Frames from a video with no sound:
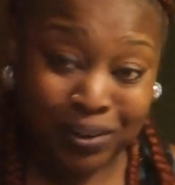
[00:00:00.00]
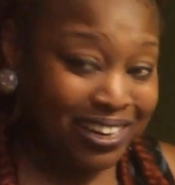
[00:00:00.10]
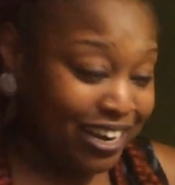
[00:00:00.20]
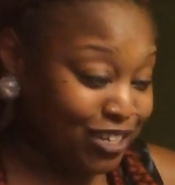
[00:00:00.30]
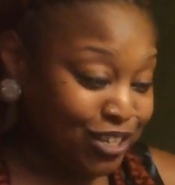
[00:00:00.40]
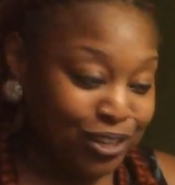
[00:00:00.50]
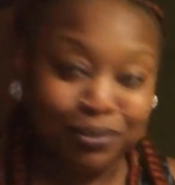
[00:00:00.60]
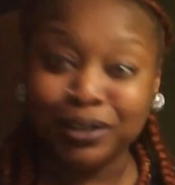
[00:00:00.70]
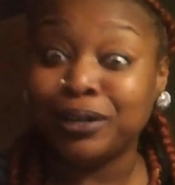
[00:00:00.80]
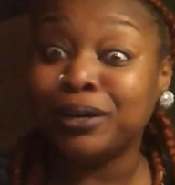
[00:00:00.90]
We leave that shit
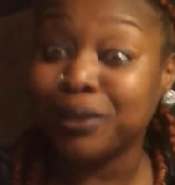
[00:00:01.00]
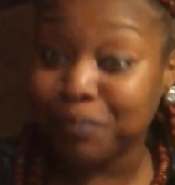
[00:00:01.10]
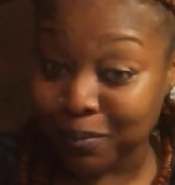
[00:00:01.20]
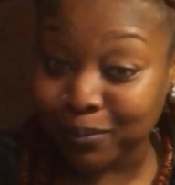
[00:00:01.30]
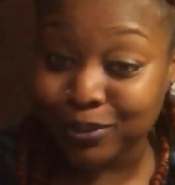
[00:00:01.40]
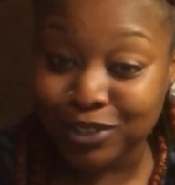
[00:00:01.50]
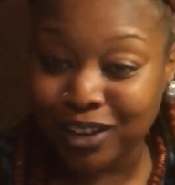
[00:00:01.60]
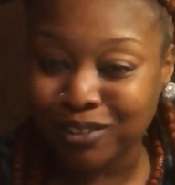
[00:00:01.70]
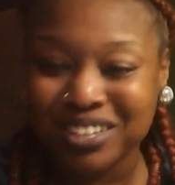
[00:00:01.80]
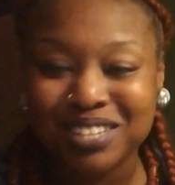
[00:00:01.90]
on other people's
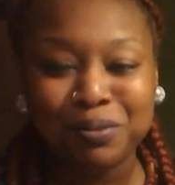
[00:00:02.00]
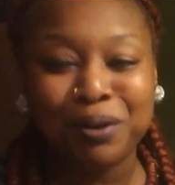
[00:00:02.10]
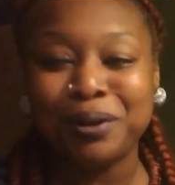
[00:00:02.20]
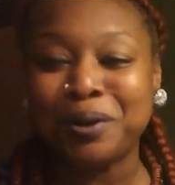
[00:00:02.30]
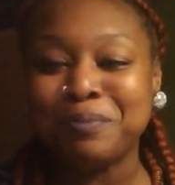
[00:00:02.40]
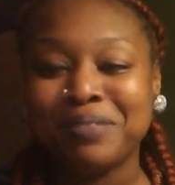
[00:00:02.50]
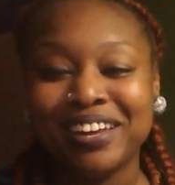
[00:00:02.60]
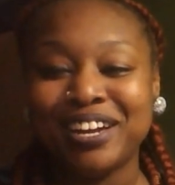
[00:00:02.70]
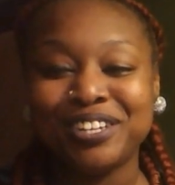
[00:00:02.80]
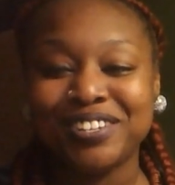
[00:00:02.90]
channel because Mocha don't
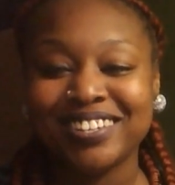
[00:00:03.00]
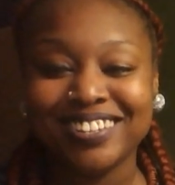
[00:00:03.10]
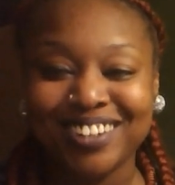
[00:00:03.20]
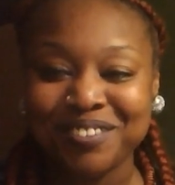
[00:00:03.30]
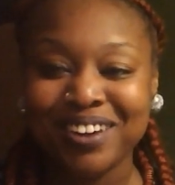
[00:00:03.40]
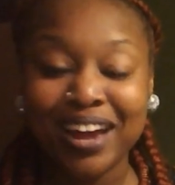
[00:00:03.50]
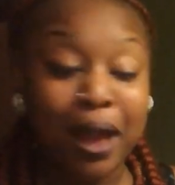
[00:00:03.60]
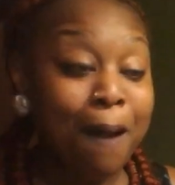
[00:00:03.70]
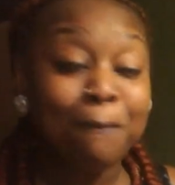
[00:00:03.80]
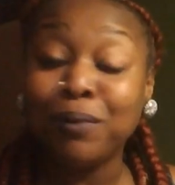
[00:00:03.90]
play that shit. All right.
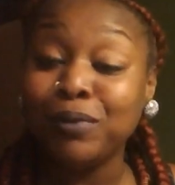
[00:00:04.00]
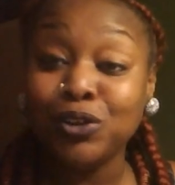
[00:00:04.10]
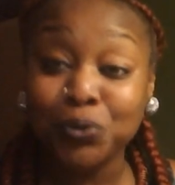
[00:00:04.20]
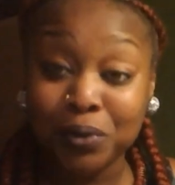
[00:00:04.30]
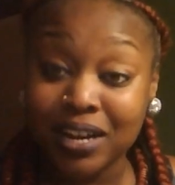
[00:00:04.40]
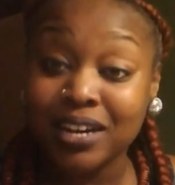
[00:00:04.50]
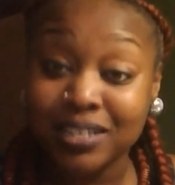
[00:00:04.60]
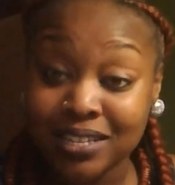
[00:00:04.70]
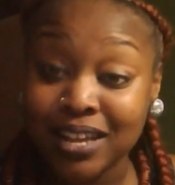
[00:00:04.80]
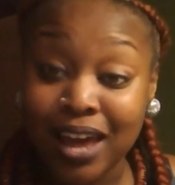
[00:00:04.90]
But we do
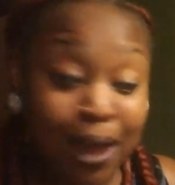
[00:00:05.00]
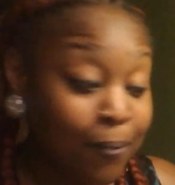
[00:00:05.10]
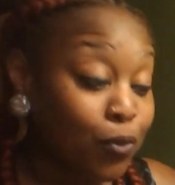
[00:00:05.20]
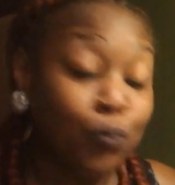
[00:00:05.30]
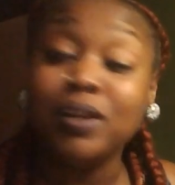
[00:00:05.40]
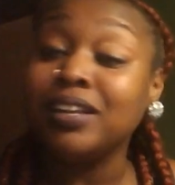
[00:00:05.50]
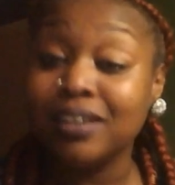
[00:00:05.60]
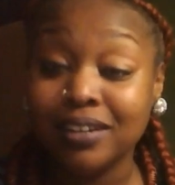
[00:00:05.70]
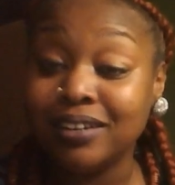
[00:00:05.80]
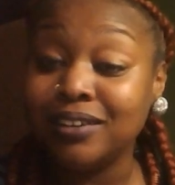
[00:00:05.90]
cuss. We
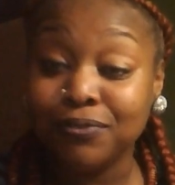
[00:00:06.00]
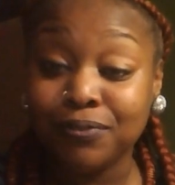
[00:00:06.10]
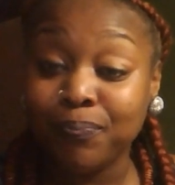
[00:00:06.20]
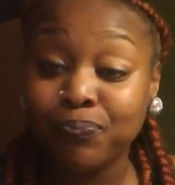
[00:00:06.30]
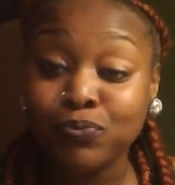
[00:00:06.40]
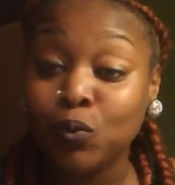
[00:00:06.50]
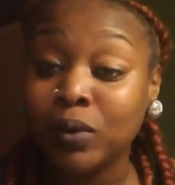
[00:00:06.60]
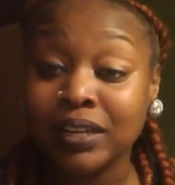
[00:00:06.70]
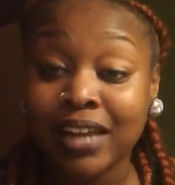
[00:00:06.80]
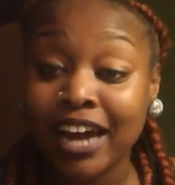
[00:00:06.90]
love,
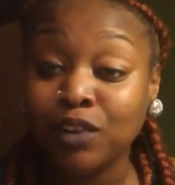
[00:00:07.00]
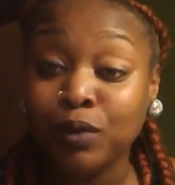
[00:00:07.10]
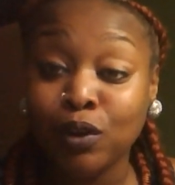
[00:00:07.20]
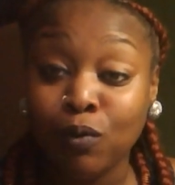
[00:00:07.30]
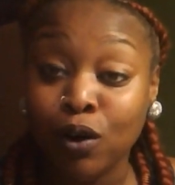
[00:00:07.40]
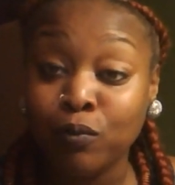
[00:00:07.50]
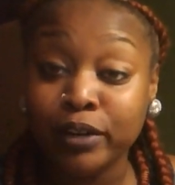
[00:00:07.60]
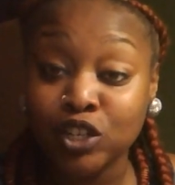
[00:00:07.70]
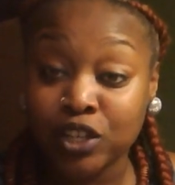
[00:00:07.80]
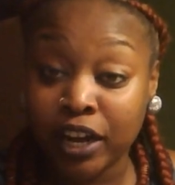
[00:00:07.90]
we enlighten, we grow,
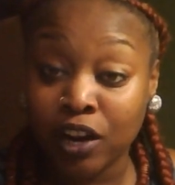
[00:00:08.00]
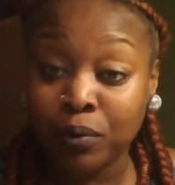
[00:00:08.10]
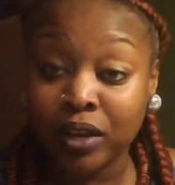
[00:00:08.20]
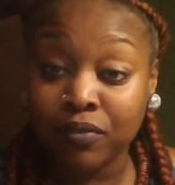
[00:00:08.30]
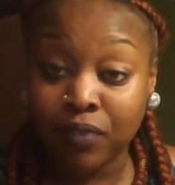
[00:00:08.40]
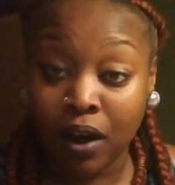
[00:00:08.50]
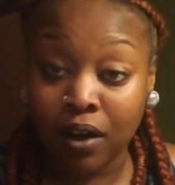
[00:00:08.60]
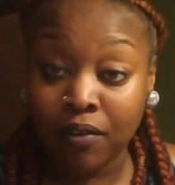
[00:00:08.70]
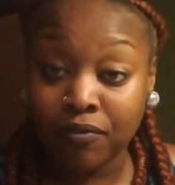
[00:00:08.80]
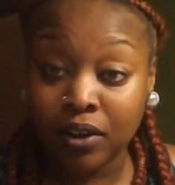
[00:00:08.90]
we share, we
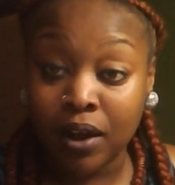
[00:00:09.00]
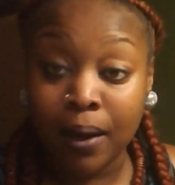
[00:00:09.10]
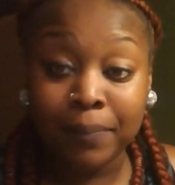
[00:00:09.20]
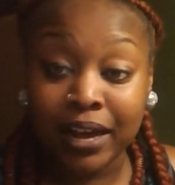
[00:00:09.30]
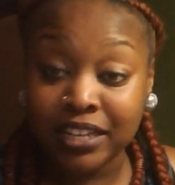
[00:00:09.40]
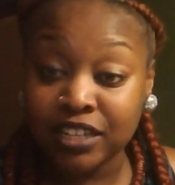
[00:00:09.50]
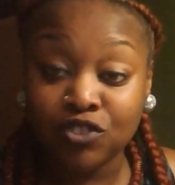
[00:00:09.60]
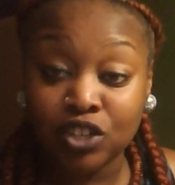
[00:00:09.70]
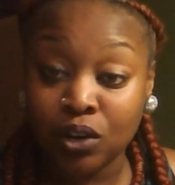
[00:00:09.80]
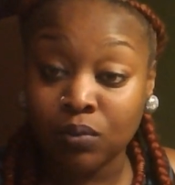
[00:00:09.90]
evolve
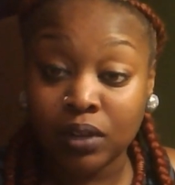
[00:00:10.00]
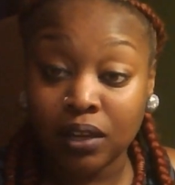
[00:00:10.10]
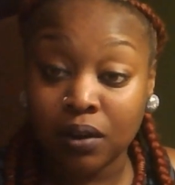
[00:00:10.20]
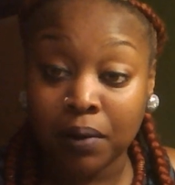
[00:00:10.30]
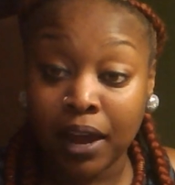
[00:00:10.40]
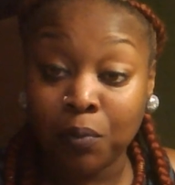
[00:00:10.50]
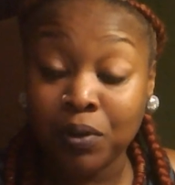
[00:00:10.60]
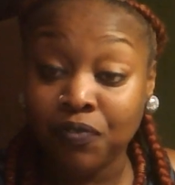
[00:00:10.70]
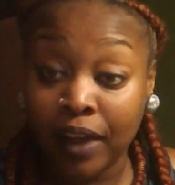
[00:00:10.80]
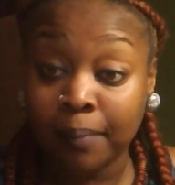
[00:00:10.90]
positive shit only. Okay,
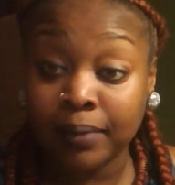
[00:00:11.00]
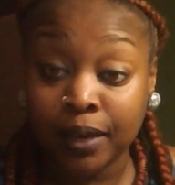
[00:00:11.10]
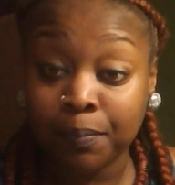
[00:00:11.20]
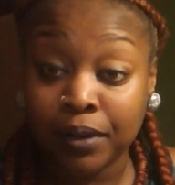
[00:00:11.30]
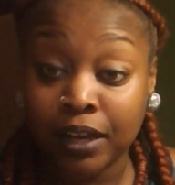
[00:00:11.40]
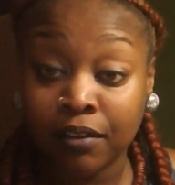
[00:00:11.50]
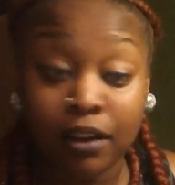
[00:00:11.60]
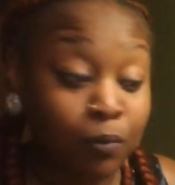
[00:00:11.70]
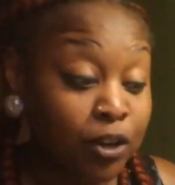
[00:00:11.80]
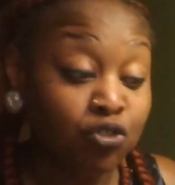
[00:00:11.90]
we family up in
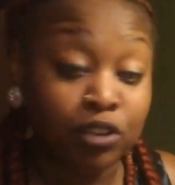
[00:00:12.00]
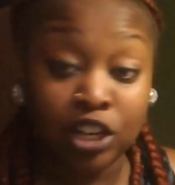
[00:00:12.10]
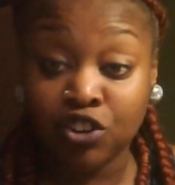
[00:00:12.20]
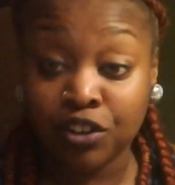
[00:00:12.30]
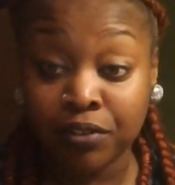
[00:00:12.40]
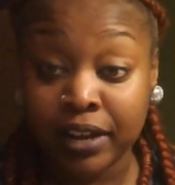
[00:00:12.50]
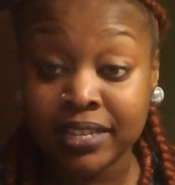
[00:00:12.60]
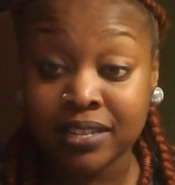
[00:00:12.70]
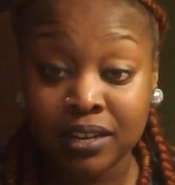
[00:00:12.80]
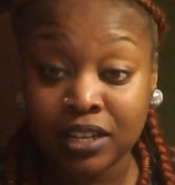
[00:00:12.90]
here and we treat each other
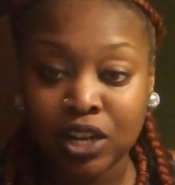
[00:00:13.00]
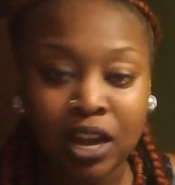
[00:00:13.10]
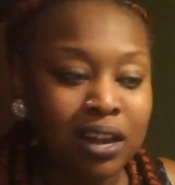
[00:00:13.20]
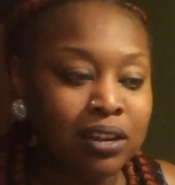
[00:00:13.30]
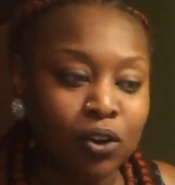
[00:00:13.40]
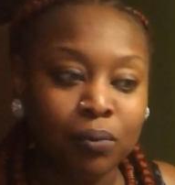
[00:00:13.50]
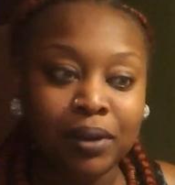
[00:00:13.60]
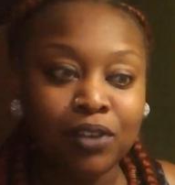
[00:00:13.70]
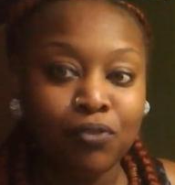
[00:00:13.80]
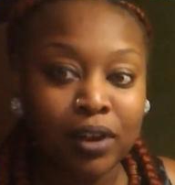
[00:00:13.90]
as such. Don't
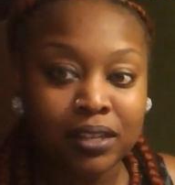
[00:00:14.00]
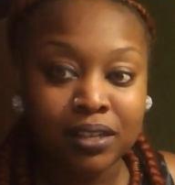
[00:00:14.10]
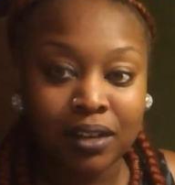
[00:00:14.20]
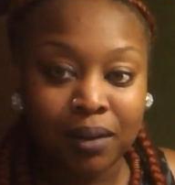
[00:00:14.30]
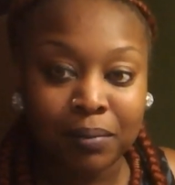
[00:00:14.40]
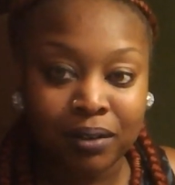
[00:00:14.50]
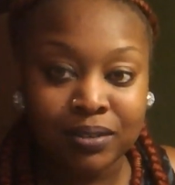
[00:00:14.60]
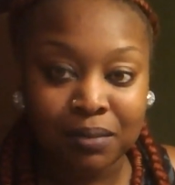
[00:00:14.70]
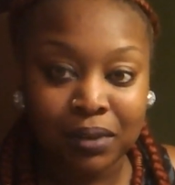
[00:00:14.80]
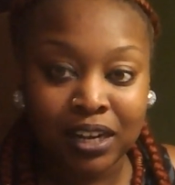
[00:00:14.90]
be afraid to comment
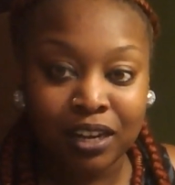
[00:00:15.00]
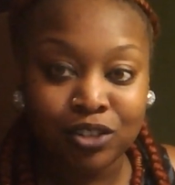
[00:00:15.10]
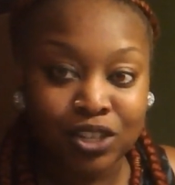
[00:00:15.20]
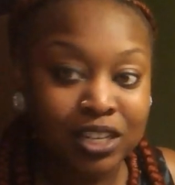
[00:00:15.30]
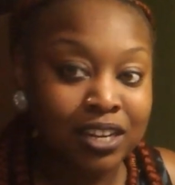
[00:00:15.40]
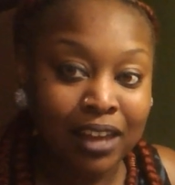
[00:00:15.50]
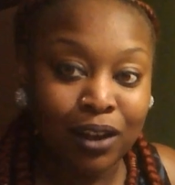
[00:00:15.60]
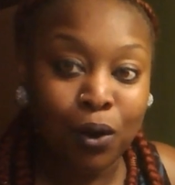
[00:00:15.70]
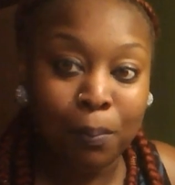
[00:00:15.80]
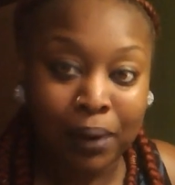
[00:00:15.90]
on somebody else's shit.
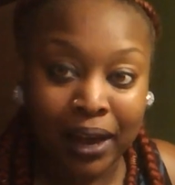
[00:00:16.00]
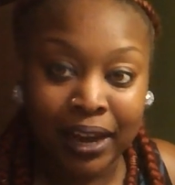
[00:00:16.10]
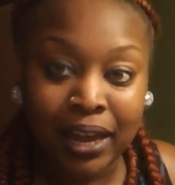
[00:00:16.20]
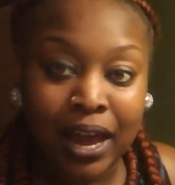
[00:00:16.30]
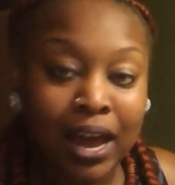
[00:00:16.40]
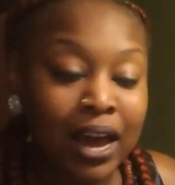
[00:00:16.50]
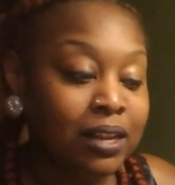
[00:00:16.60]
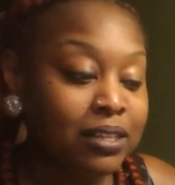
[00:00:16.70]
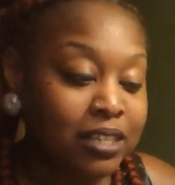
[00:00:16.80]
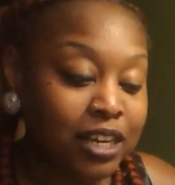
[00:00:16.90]
They don't bite.
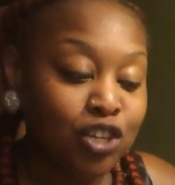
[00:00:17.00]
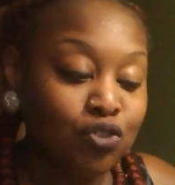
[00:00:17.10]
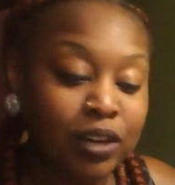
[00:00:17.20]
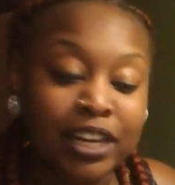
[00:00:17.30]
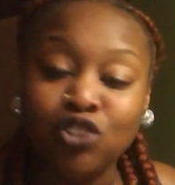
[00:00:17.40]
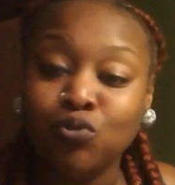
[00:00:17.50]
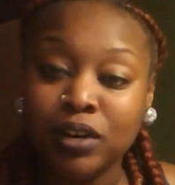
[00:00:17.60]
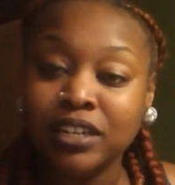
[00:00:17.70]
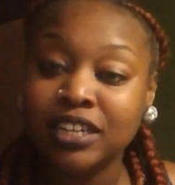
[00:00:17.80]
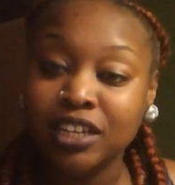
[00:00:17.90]
Teach each
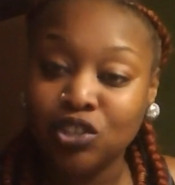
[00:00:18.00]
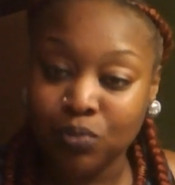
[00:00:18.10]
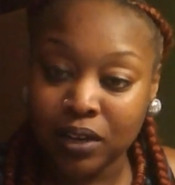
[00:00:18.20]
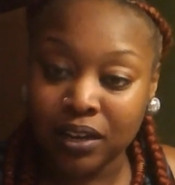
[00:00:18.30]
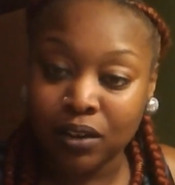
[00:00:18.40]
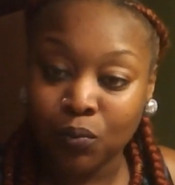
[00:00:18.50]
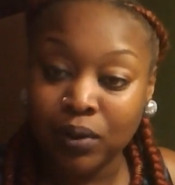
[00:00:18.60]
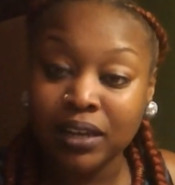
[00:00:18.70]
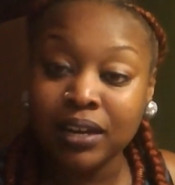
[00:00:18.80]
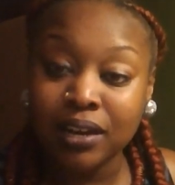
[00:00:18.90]
one, teach one.
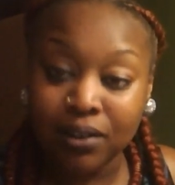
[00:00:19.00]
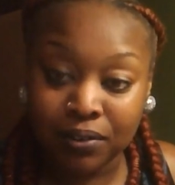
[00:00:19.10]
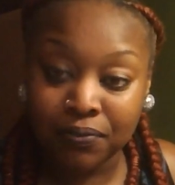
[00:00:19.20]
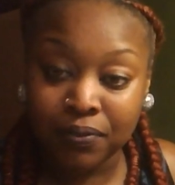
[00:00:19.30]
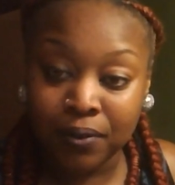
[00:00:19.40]
We love.